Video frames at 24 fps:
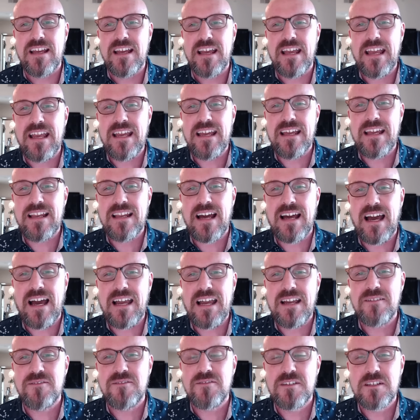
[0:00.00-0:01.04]
and
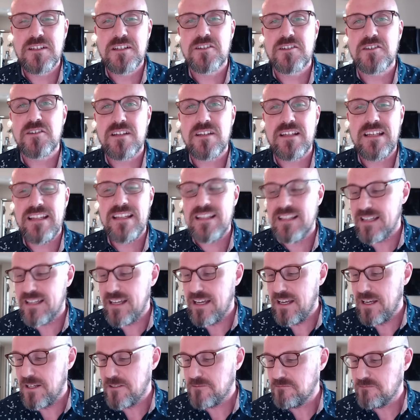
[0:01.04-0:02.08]
I've literally
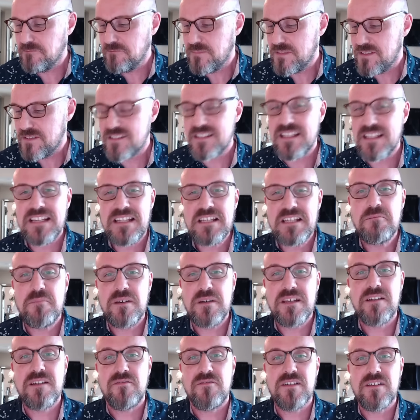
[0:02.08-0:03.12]
seen the
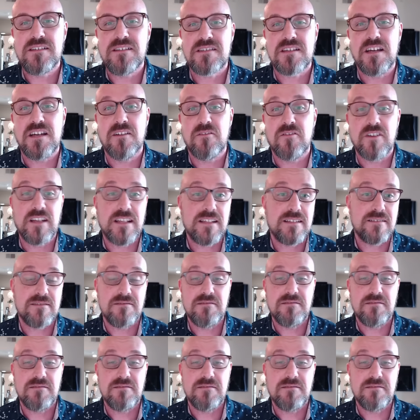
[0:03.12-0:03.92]
benefits of it.